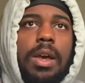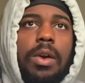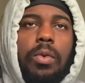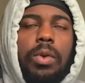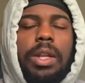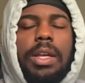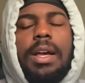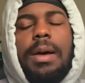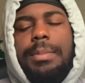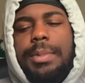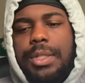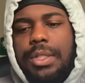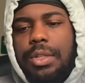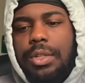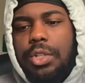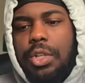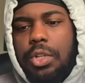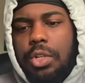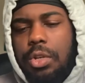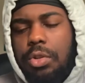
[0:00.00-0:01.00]
When it comes
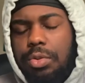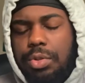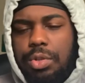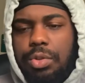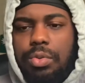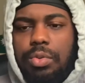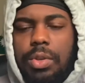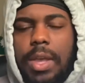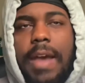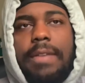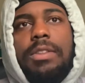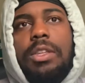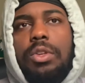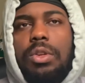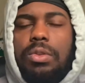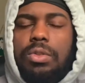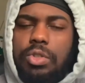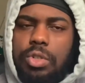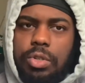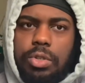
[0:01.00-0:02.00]
to Jujutsu, you have to
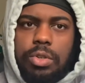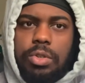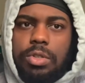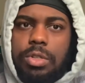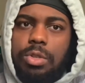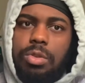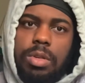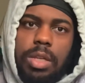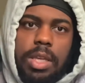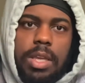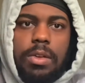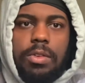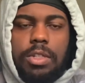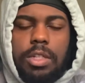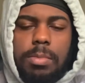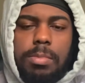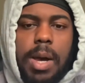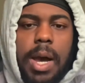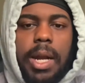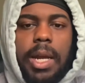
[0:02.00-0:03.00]
use Jujutsu to kill
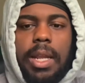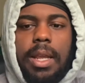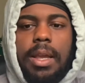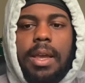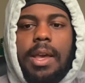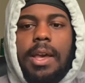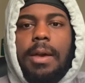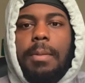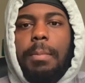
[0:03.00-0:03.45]
somebody.